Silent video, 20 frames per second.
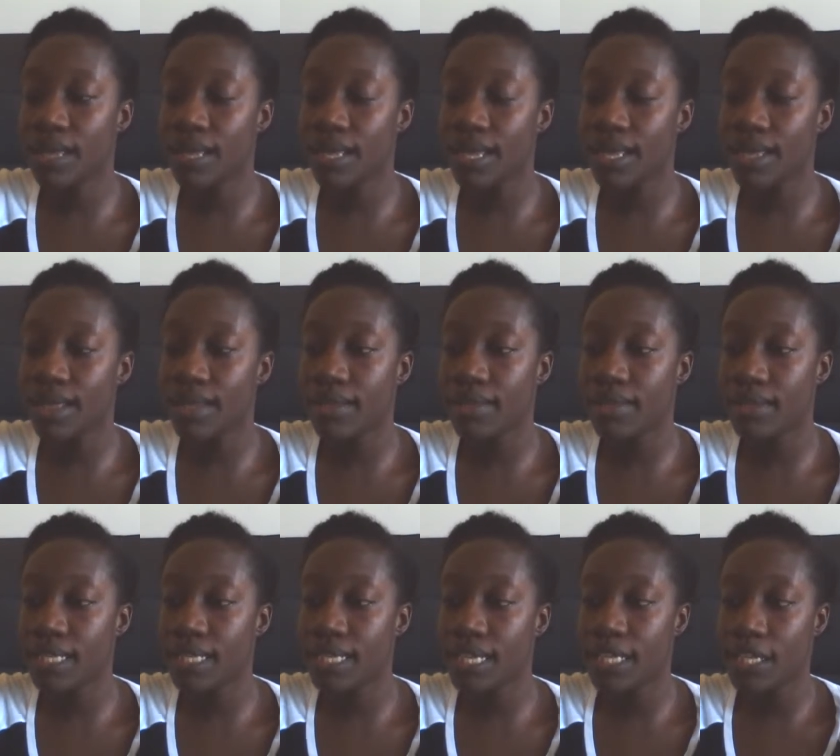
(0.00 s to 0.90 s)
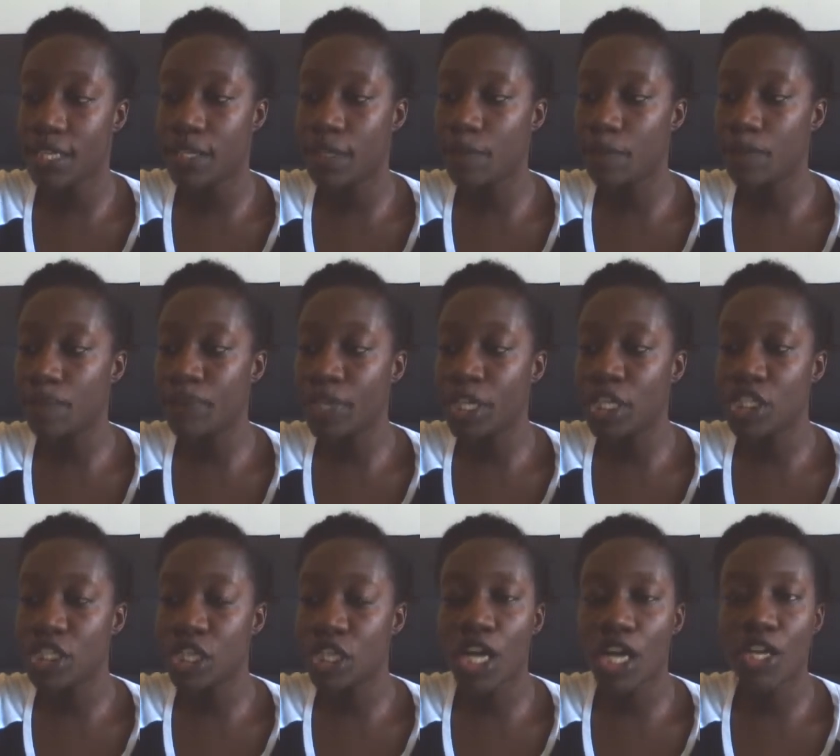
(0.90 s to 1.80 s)
in the
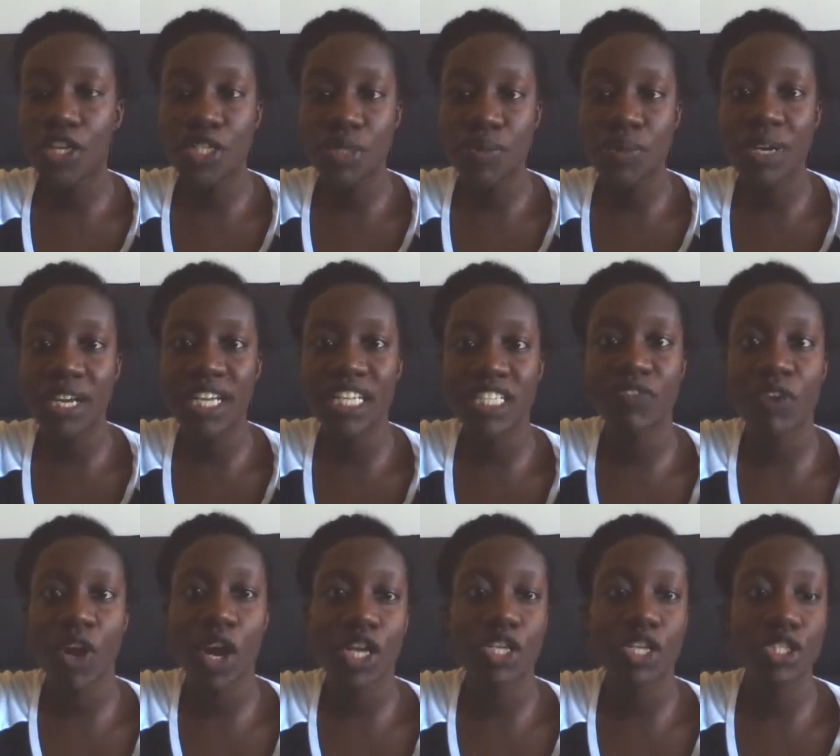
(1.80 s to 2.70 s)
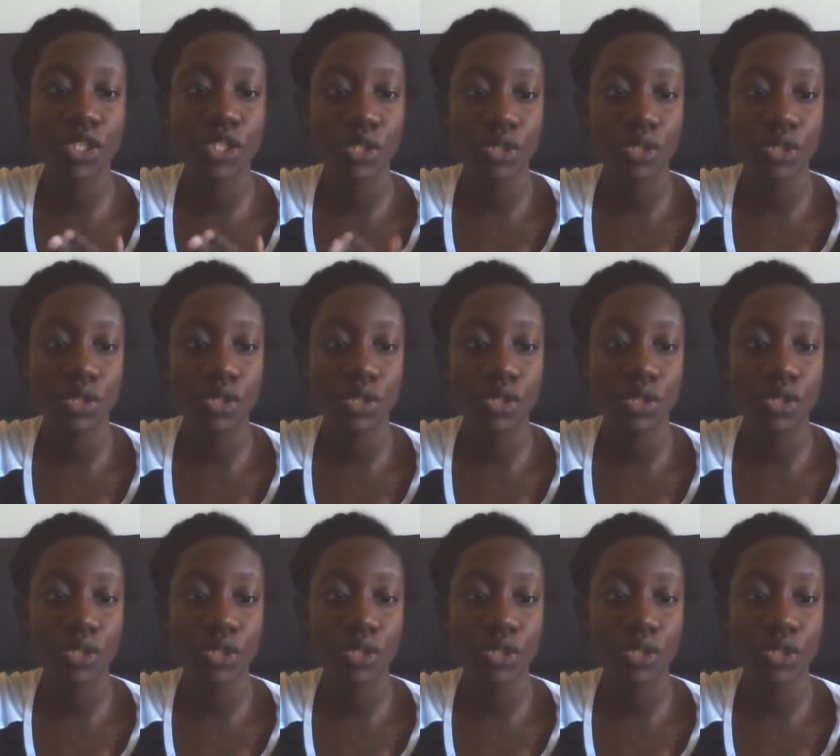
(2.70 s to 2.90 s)
Saunders book, as far as,